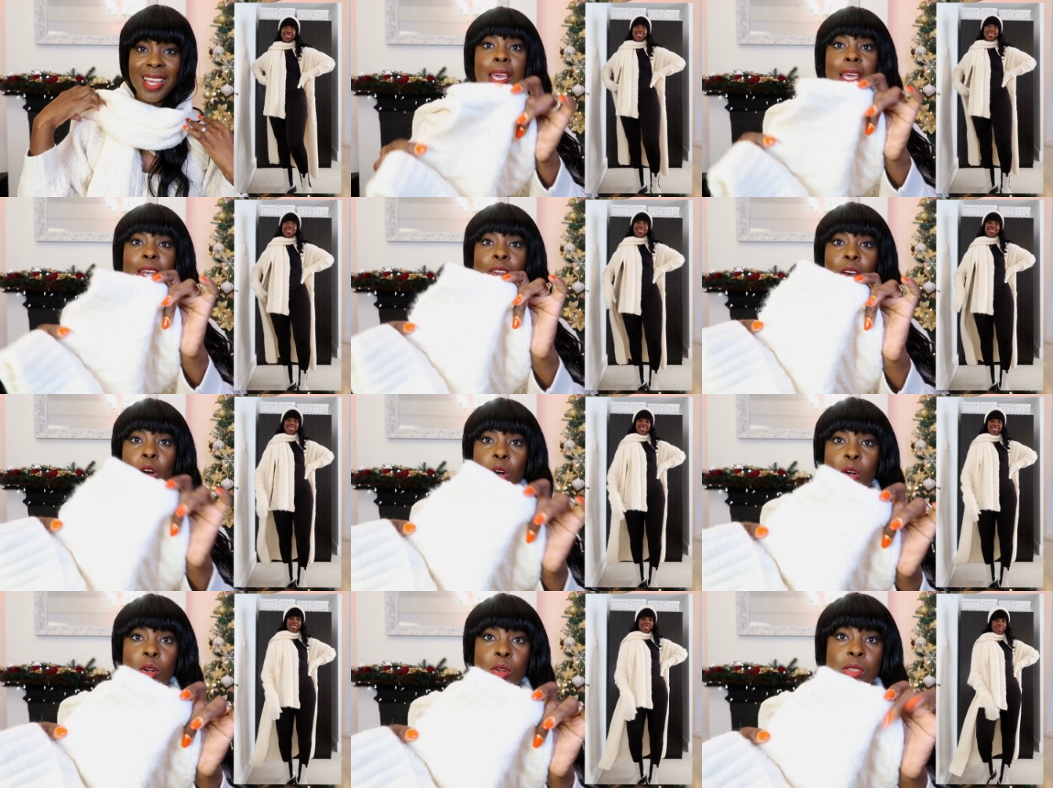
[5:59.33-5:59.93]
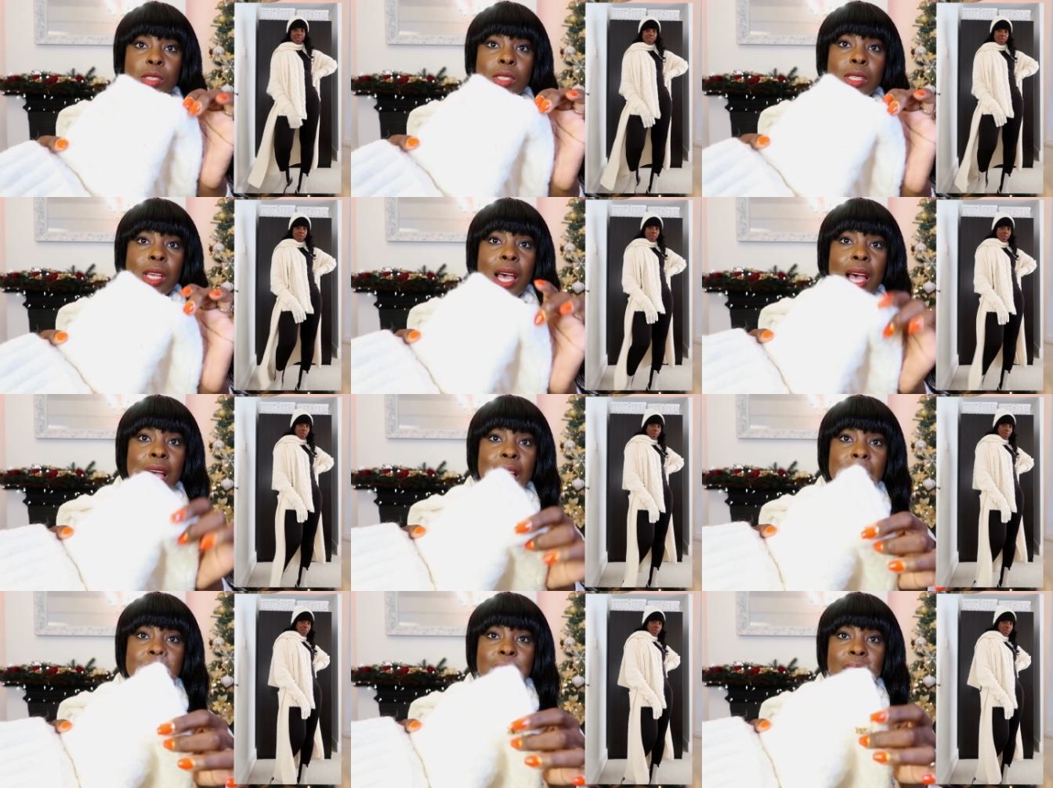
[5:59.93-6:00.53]
it also
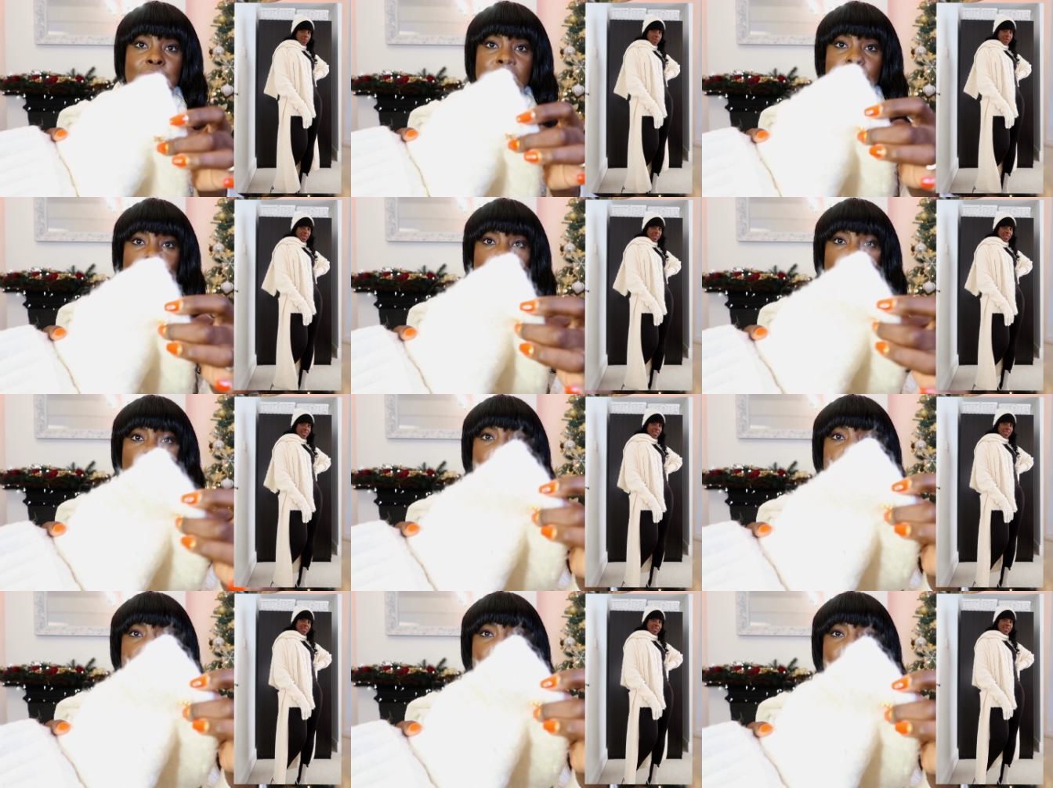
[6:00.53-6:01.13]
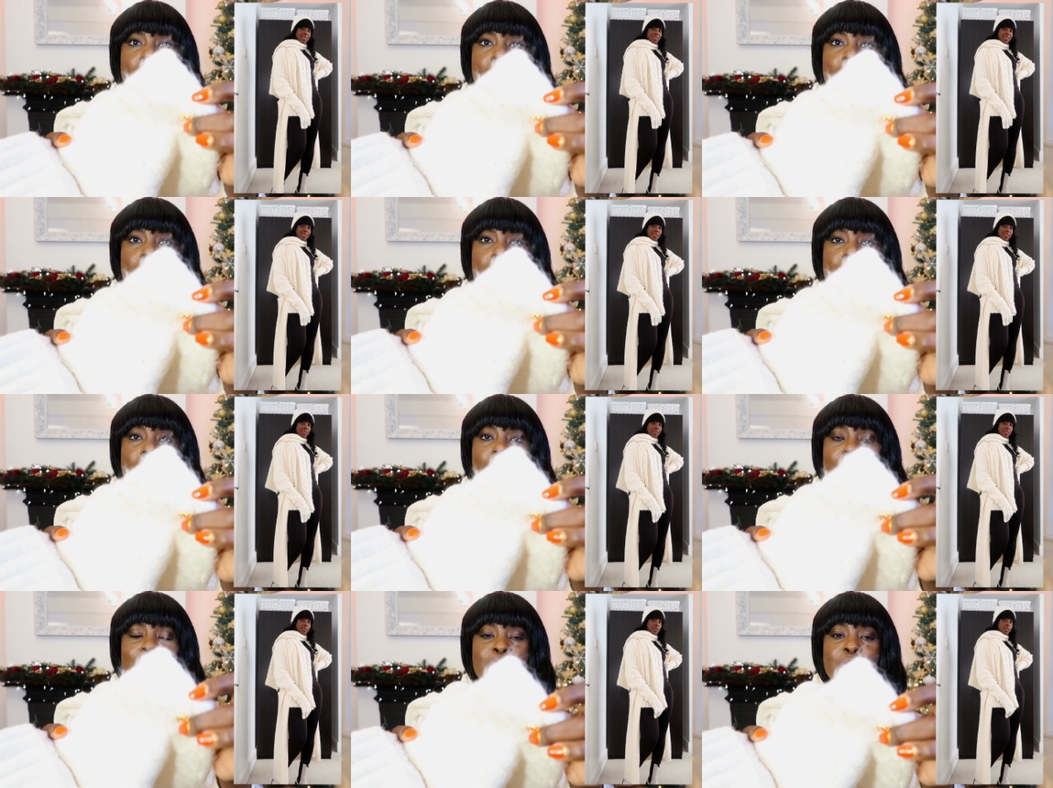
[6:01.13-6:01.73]
has like the river
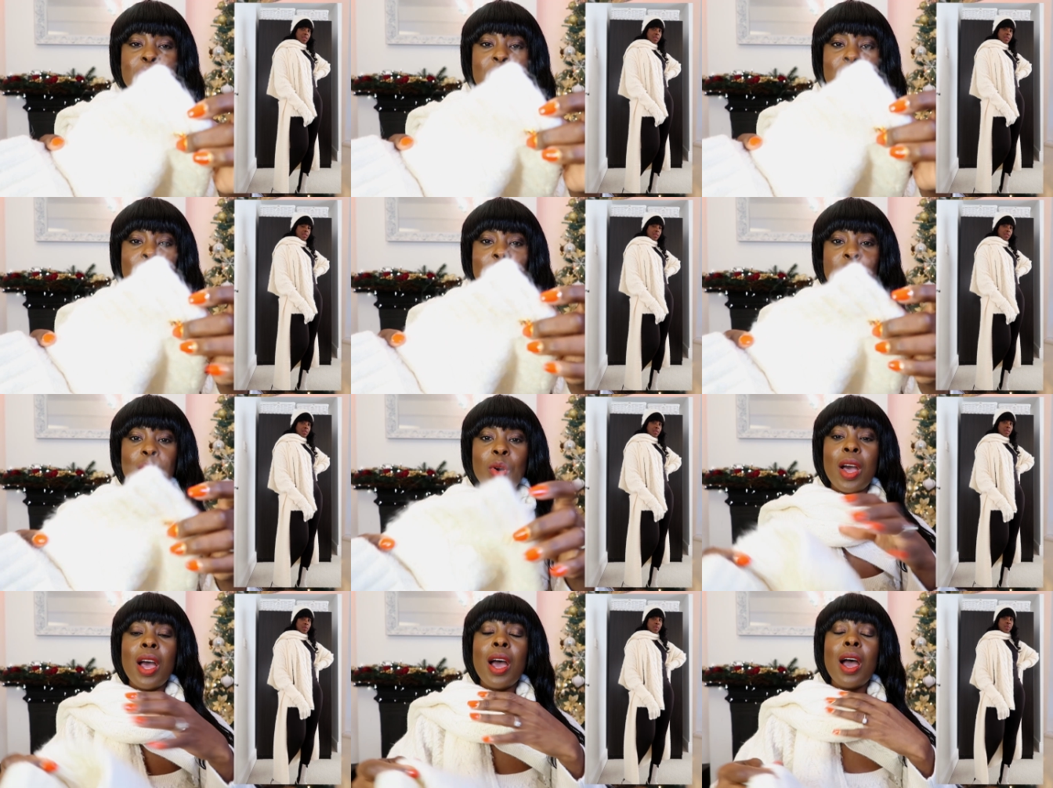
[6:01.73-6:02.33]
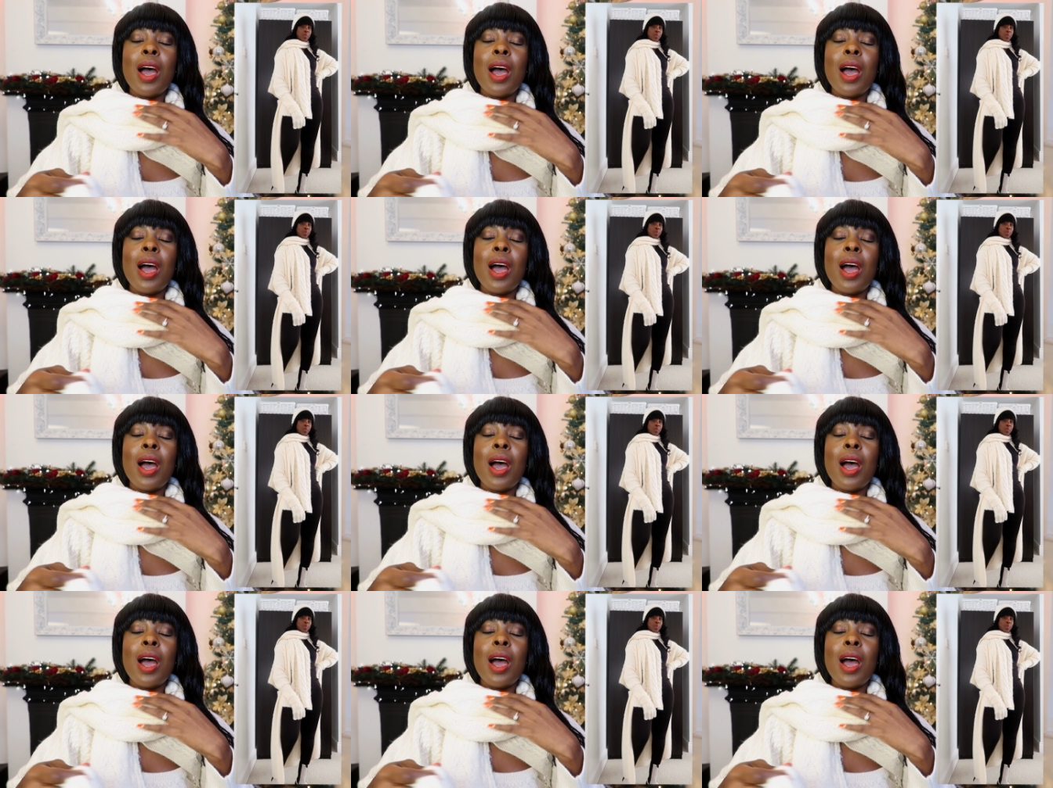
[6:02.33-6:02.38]
island logo